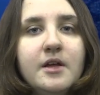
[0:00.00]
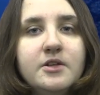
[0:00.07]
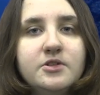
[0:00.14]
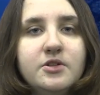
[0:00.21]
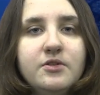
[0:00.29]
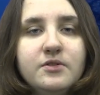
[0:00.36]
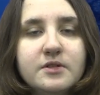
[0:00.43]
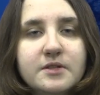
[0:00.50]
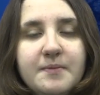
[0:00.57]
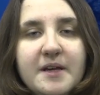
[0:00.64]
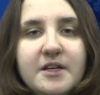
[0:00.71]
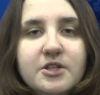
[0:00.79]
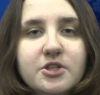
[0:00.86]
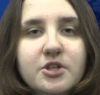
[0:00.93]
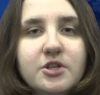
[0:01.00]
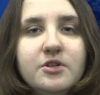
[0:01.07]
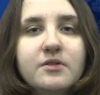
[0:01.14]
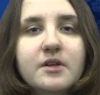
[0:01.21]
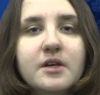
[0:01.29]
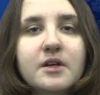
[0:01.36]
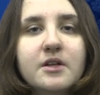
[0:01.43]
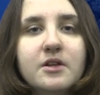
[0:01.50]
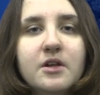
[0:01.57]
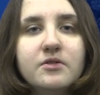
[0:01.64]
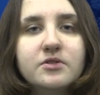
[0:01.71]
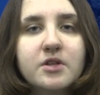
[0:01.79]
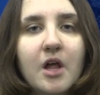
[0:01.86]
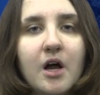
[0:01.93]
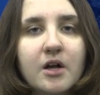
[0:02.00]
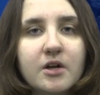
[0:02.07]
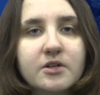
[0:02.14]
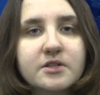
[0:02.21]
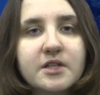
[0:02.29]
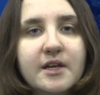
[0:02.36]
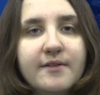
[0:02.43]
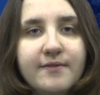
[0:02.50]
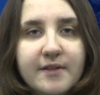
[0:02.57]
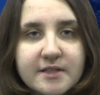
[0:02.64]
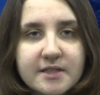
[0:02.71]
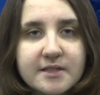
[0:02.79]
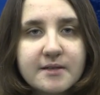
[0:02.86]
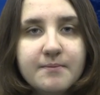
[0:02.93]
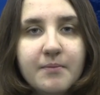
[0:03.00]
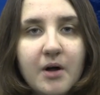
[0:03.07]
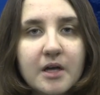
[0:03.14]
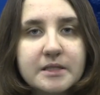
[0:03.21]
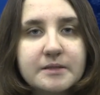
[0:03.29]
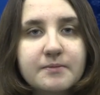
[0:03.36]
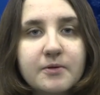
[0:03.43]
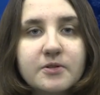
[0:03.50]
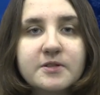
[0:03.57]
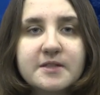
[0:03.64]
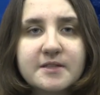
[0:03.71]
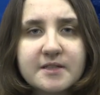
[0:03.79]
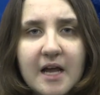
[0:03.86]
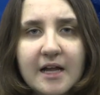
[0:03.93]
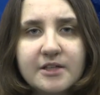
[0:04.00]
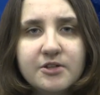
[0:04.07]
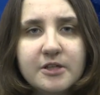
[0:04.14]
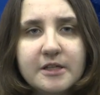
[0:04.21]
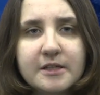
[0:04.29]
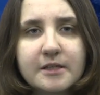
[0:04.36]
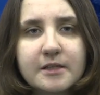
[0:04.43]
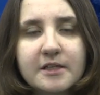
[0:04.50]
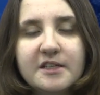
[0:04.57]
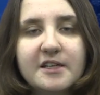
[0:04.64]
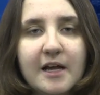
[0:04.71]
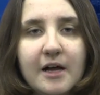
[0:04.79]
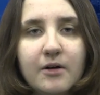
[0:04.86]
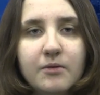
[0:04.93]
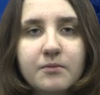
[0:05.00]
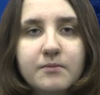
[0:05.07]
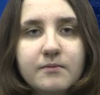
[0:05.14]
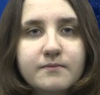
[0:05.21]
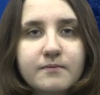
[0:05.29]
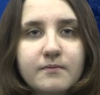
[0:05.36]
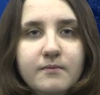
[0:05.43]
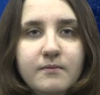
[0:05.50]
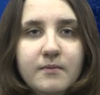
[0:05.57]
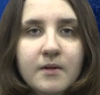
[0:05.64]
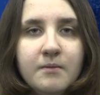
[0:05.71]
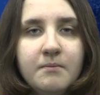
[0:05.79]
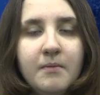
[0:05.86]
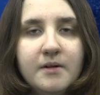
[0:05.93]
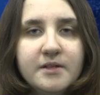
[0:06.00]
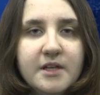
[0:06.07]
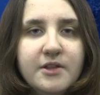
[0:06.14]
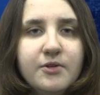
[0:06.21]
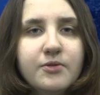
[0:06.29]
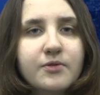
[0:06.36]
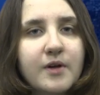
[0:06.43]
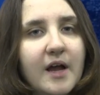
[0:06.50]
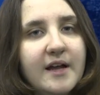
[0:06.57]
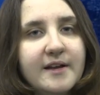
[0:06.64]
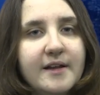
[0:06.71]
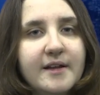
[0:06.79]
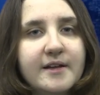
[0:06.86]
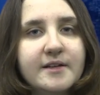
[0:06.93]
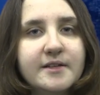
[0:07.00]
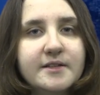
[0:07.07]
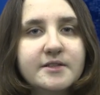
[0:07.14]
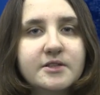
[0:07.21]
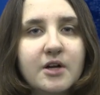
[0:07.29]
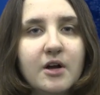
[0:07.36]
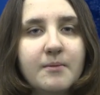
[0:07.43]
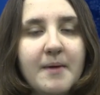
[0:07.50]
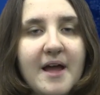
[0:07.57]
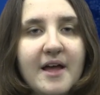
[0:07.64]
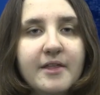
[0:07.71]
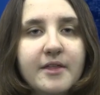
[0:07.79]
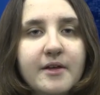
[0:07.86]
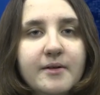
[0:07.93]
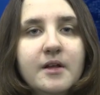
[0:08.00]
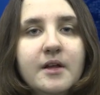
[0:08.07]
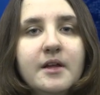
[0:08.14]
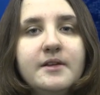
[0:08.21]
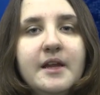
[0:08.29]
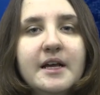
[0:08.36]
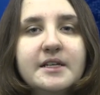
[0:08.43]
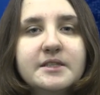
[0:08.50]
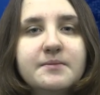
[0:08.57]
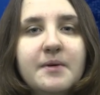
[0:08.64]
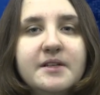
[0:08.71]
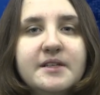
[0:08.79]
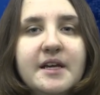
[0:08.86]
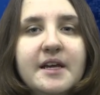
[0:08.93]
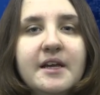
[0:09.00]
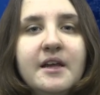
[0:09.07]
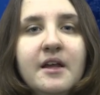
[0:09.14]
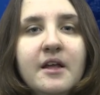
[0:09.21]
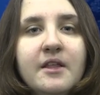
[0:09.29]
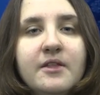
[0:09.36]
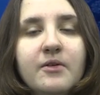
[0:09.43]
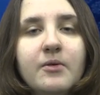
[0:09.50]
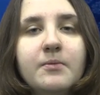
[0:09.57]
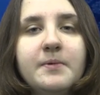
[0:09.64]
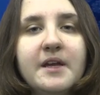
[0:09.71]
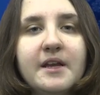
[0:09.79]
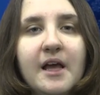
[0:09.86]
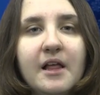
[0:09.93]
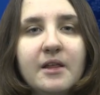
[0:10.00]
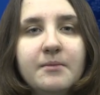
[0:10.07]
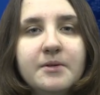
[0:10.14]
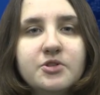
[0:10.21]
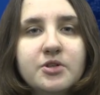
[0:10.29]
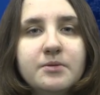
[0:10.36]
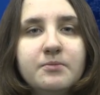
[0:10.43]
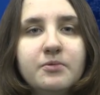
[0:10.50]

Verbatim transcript: Students, make sure you can close lockers. If this is impossible, it's a sign you need to clean it out. Monday through Friday is STAR Math. Next Monday, there will be an elementary